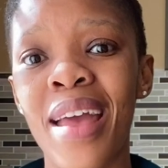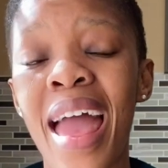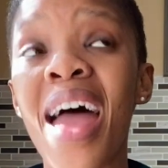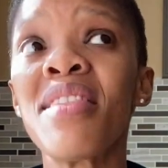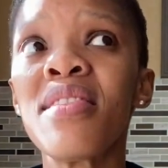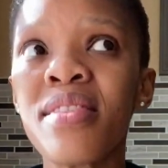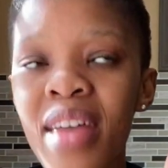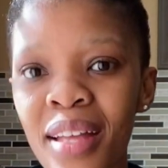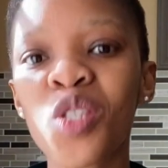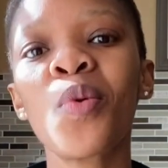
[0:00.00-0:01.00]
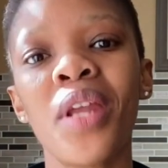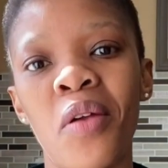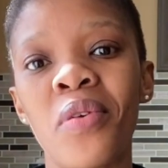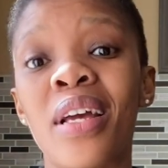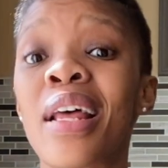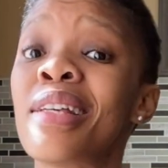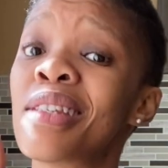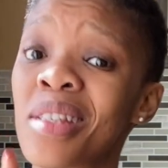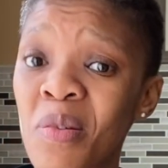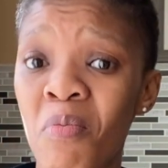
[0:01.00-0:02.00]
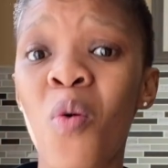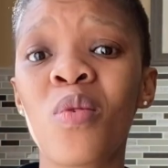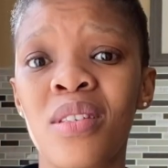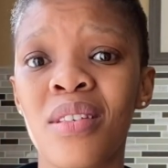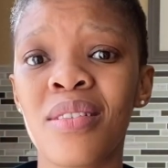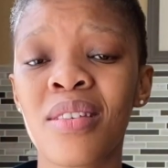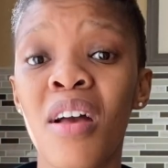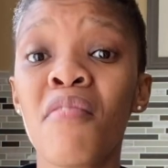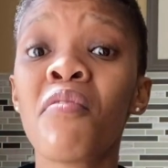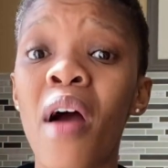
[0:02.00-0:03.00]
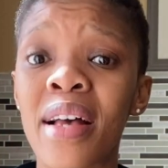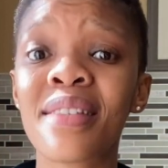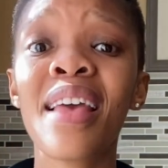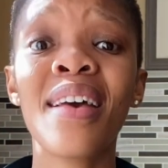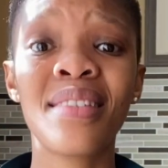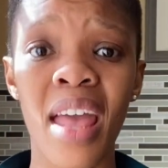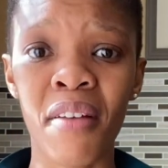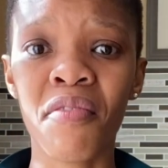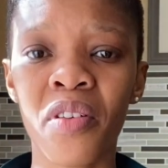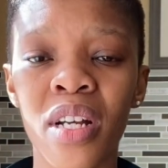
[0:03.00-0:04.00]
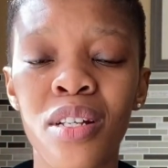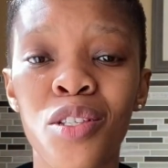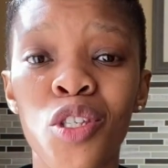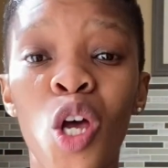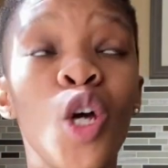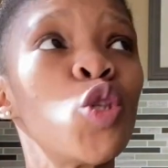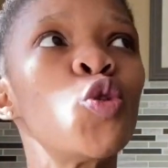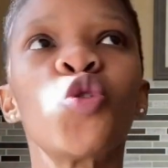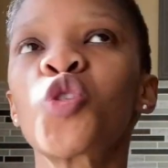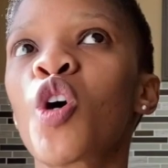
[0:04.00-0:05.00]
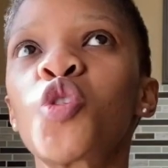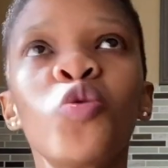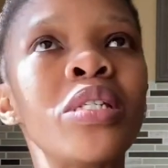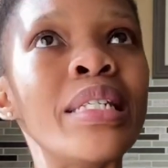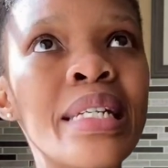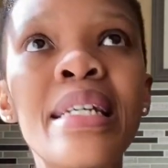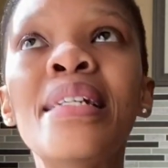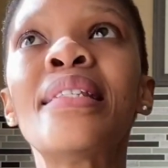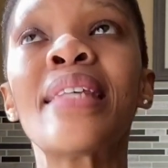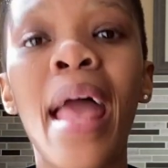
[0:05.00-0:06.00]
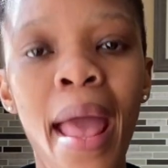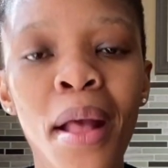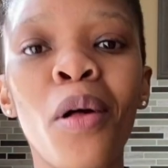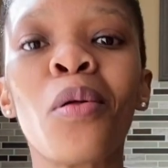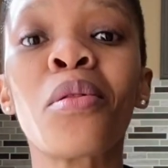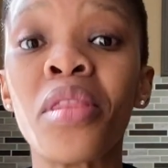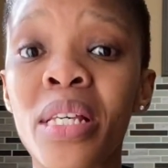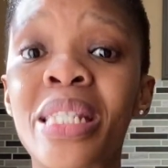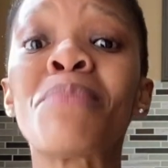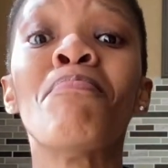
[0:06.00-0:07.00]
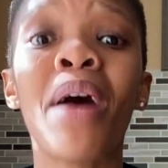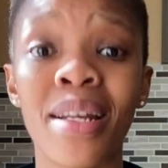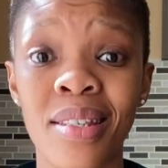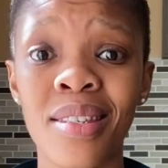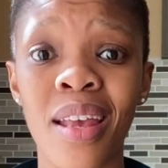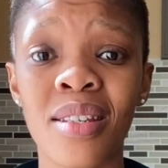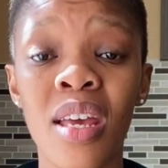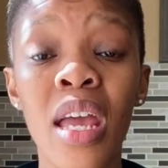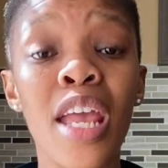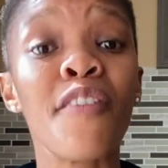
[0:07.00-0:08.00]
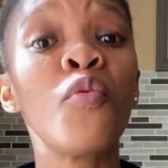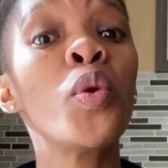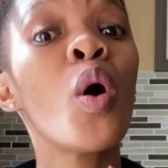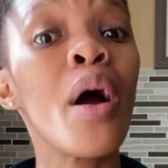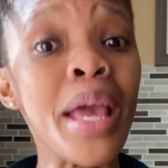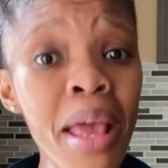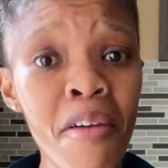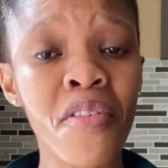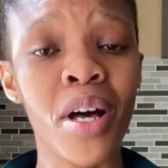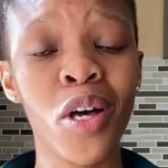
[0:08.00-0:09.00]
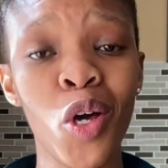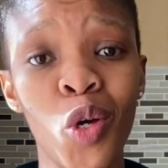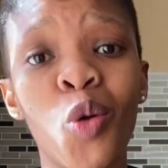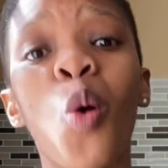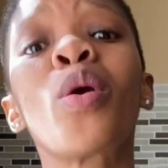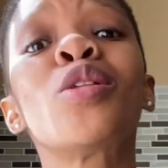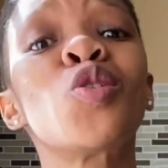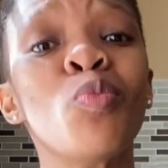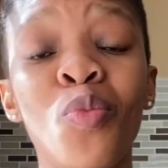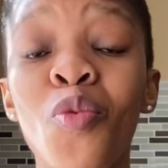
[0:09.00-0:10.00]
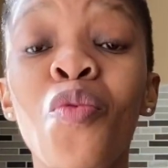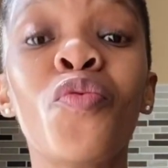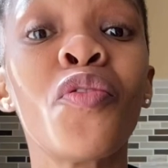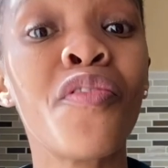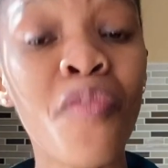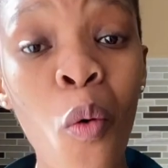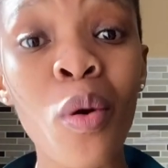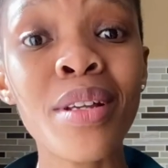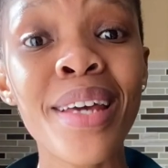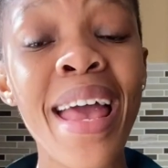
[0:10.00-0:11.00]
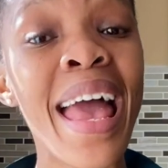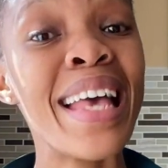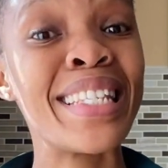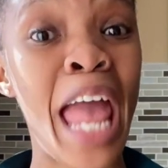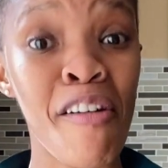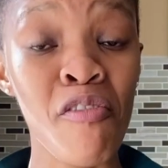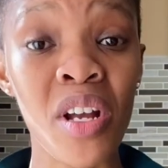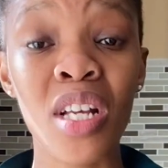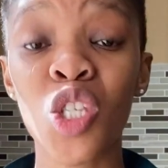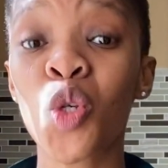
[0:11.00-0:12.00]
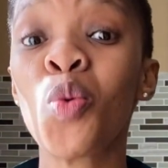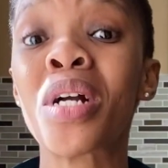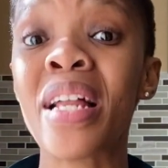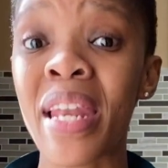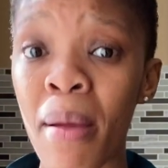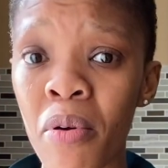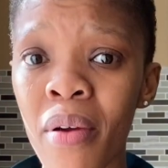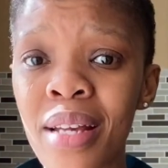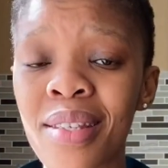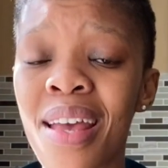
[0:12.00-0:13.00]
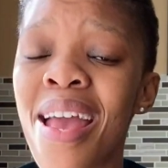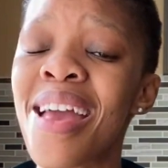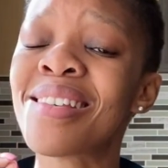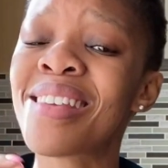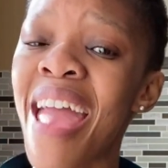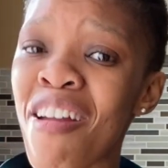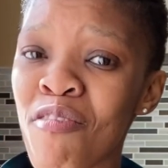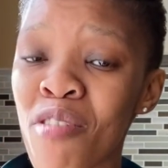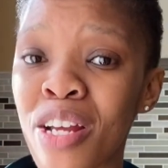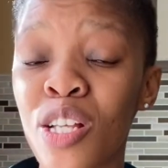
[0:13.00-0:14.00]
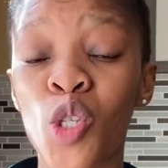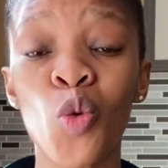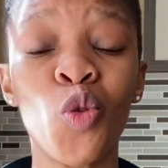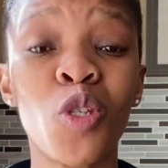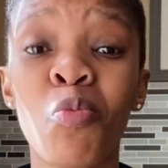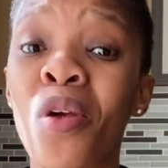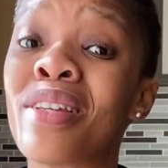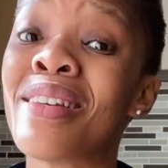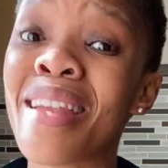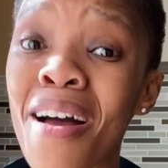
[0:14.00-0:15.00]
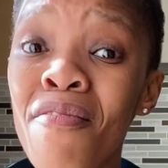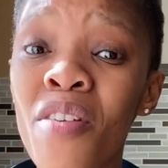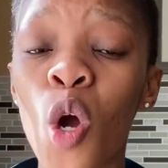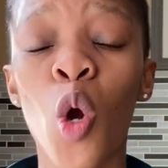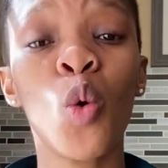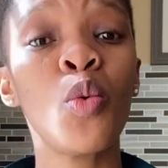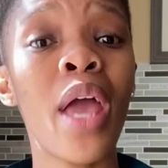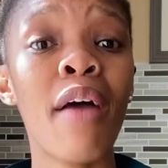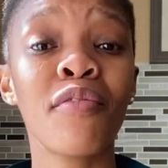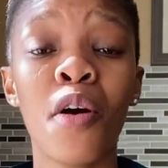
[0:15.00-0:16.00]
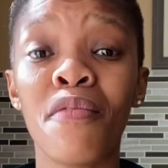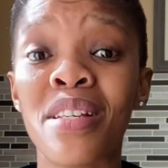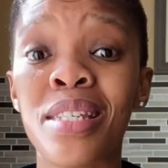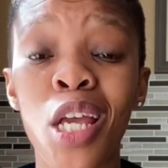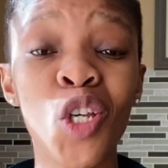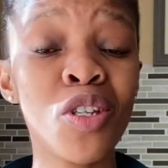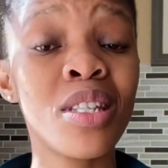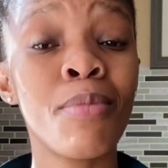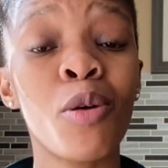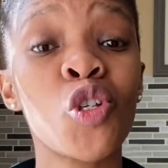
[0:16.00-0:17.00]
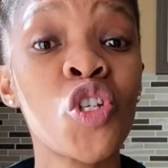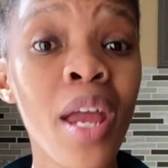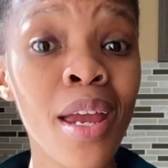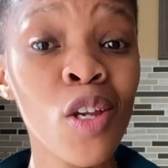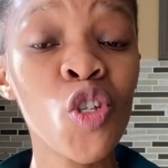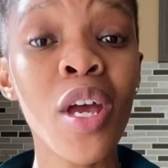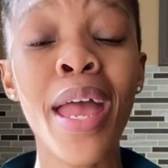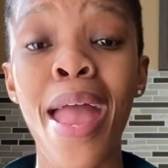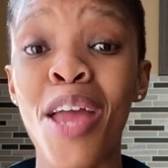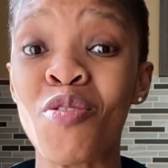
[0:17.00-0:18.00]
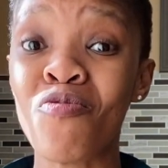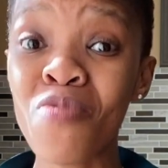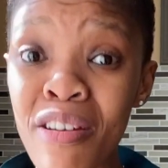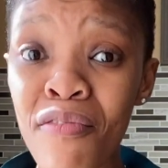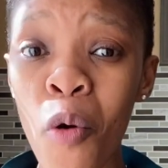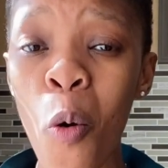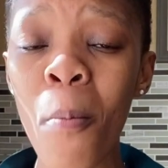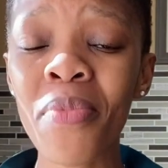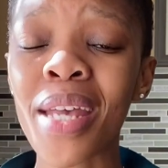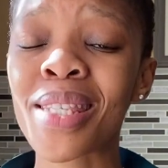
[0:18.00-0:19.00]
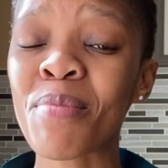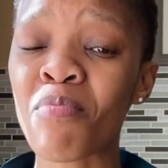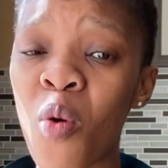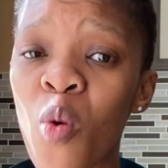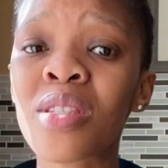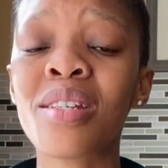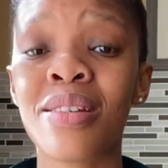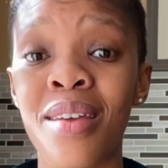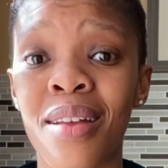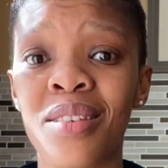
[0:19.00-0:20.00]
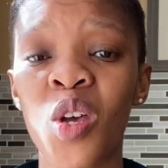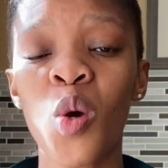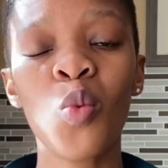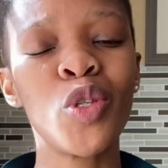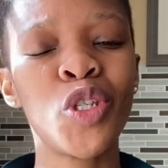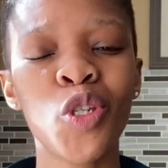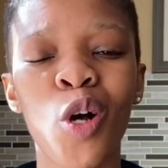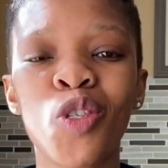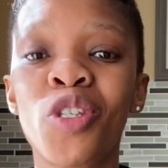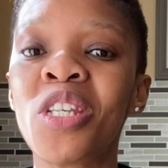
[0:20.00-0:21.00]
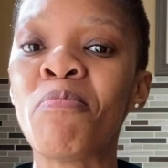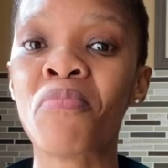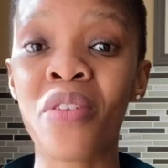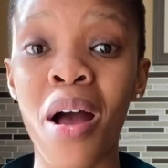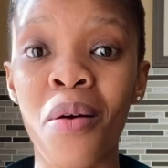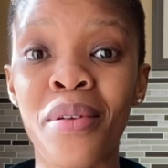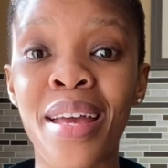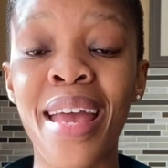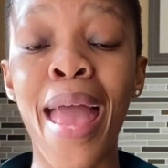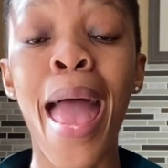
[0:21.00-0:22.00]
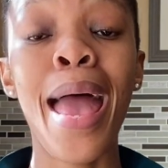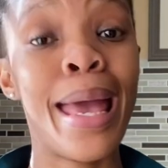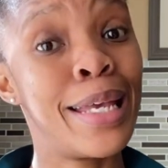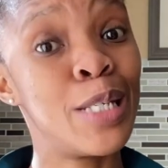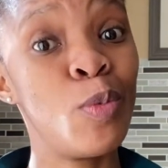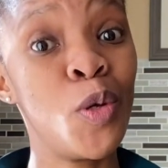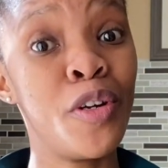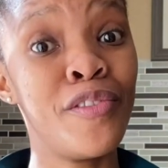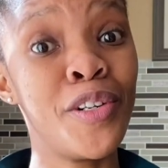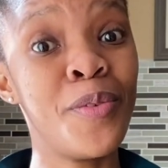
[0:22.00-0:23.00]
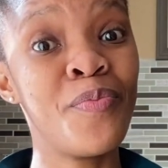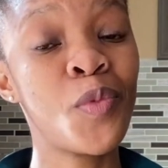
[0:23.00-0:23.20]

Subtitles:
And that's when I realized it's important for us as Africans to start to detangle this mindset if we are ever going to move forward as Africans who collaborate, as Africans who spread love, who have conversations about change and reform. It's important that we start to see brown as beautiful.